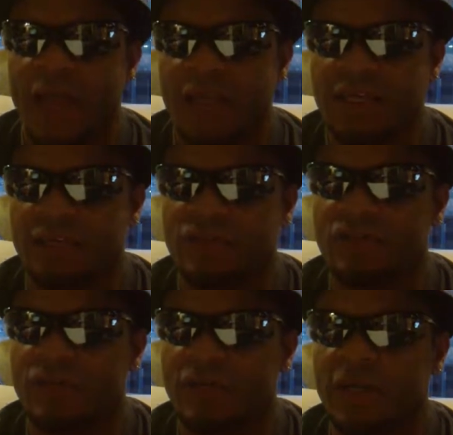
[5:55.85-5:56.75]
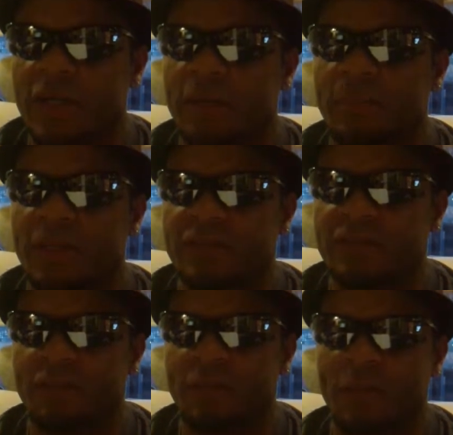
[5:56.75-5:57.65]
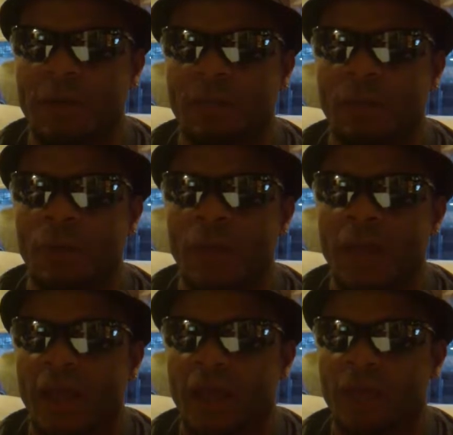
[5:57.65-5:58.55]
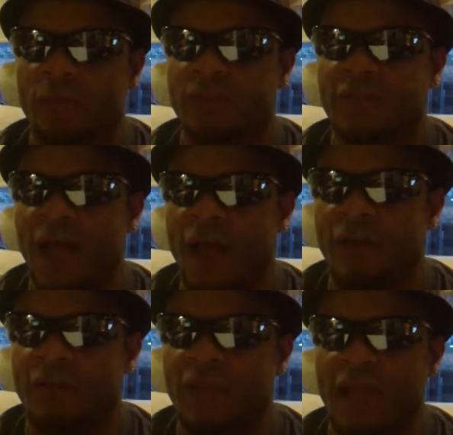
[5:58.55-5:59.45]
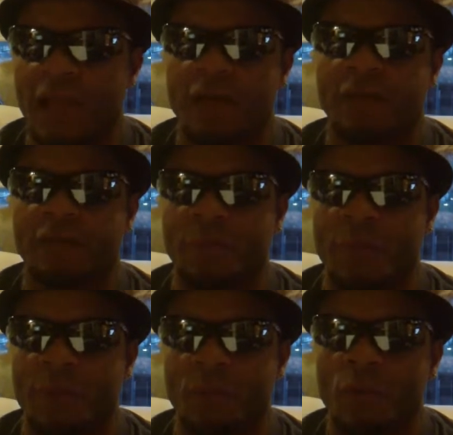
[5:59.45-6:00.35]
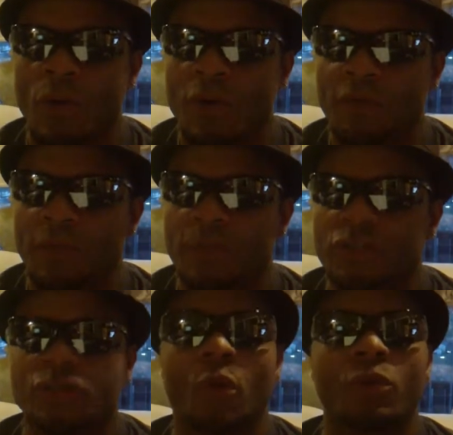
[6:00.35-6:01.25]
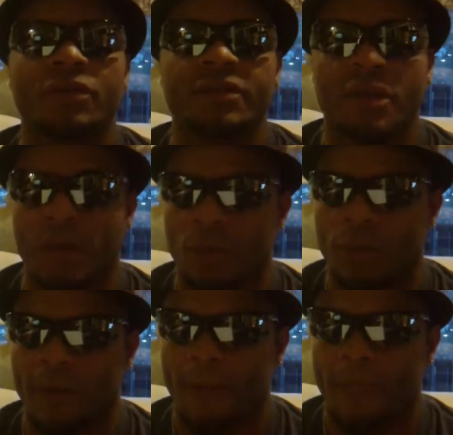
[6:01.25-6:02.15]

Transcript: and he stood in the midst of the people, and he was higher than any of the people, from the shoulders and upward.